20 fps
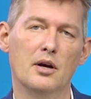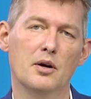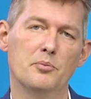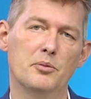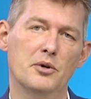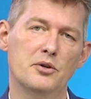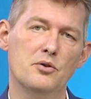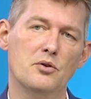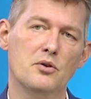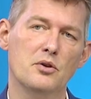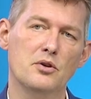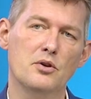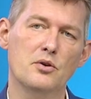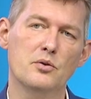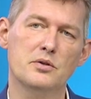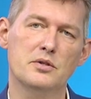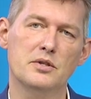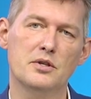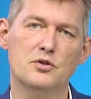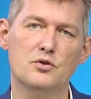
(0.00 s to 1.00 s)
but you can
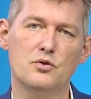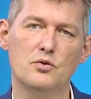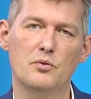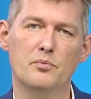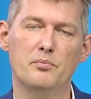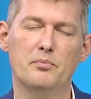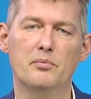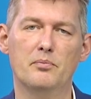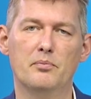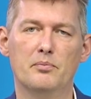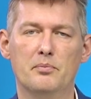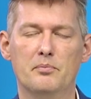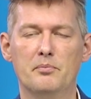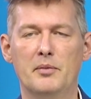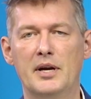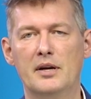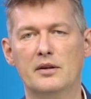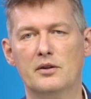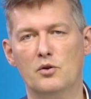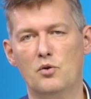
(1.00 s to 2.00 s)
use this to
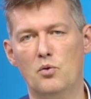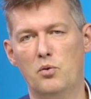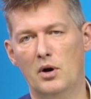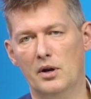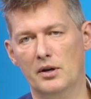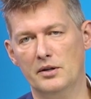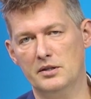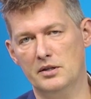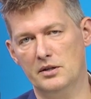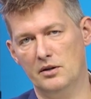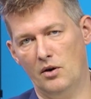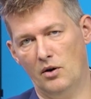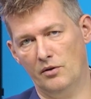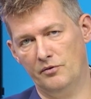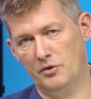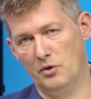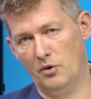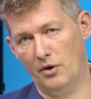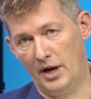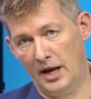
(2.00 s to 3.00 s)
make the quality
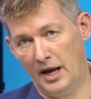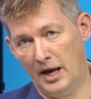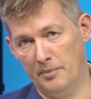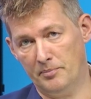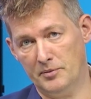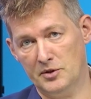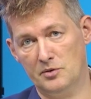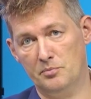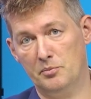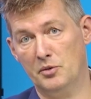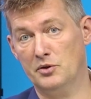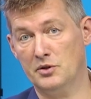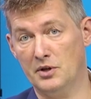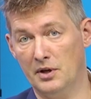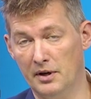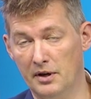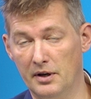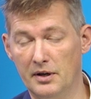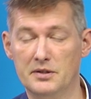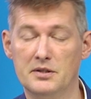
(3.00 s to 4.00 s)
of your apps per
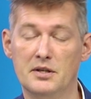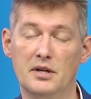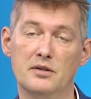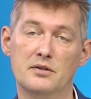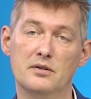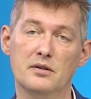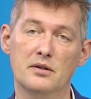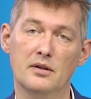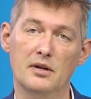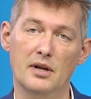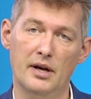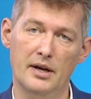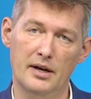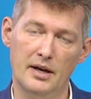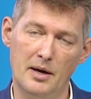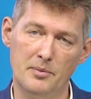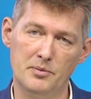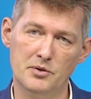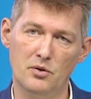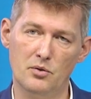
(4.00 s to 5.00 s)
tenant extension and
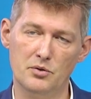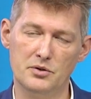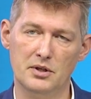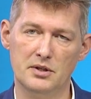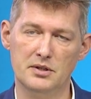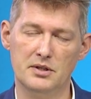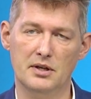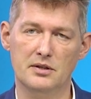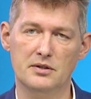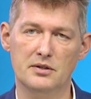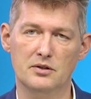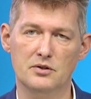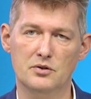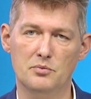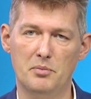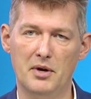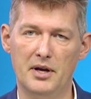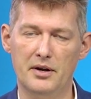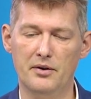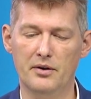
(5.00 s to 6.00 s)
app source extensions
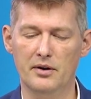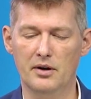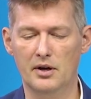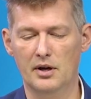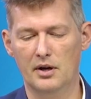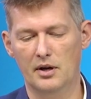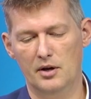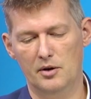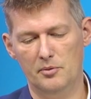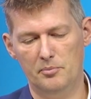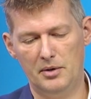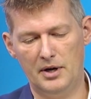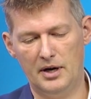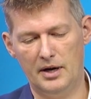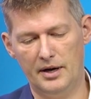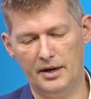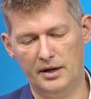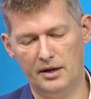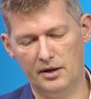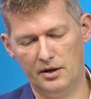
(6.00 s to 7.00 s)
better
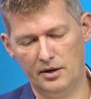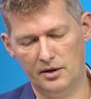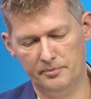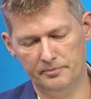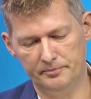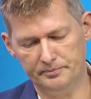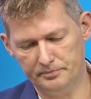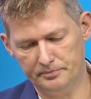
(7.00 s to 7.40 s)
by